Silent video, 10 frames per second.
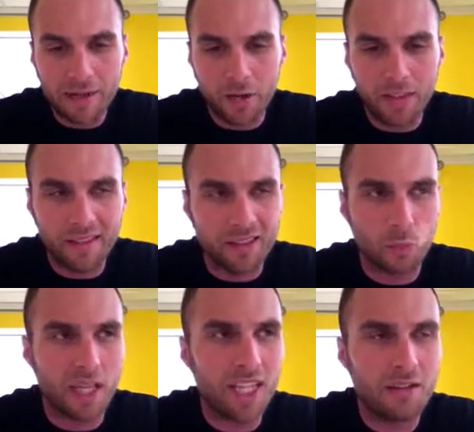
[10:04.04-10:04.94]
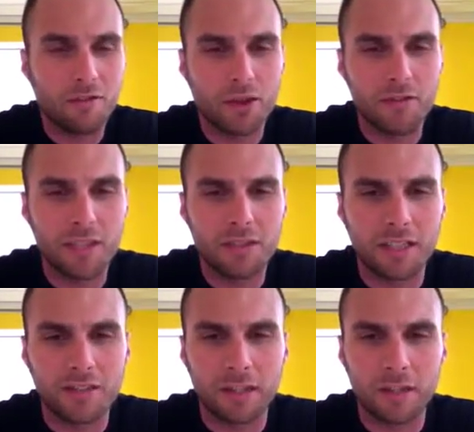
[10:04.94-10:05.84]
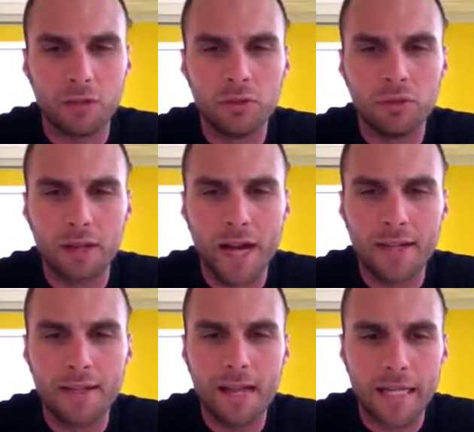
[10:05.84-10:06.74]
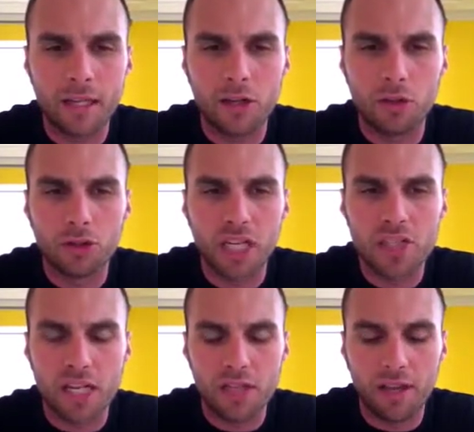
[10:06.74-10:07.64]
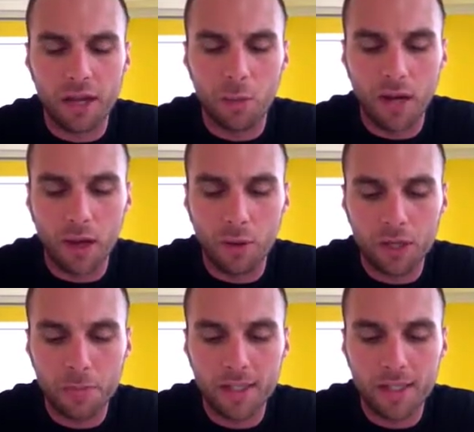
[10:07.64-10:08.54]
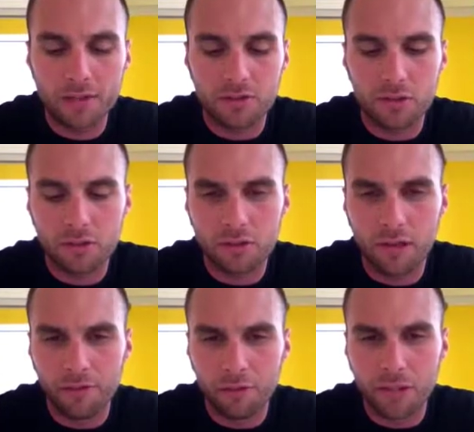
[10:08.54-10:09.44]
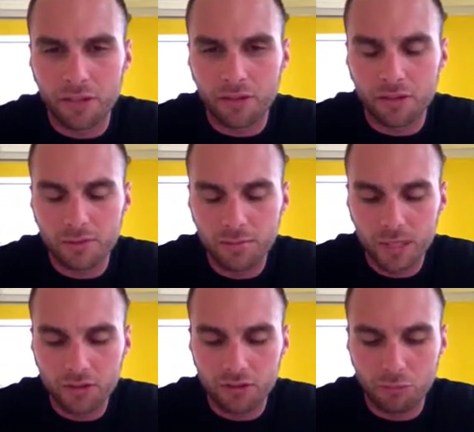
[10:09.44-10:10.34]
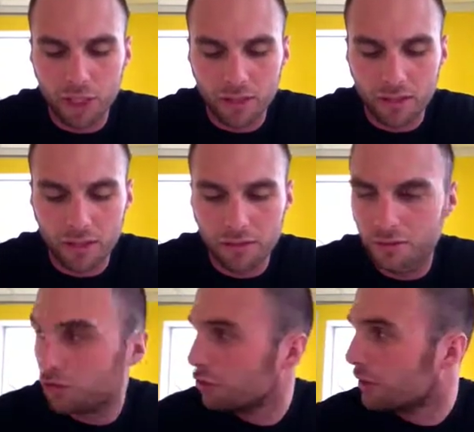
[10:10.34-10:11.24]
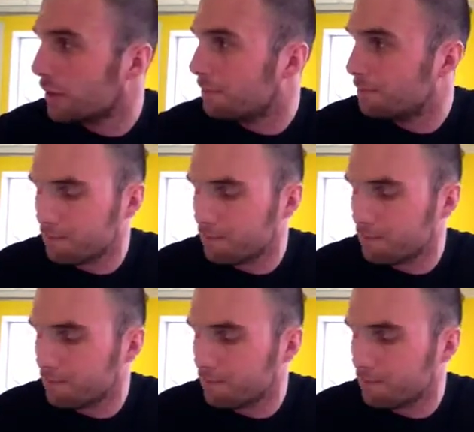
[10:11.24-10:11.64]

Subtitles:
or anything that's wiki in front of it, because that's like user edited, I can go and change anything I want on Wikipedia, so the information's subject to scrutiny.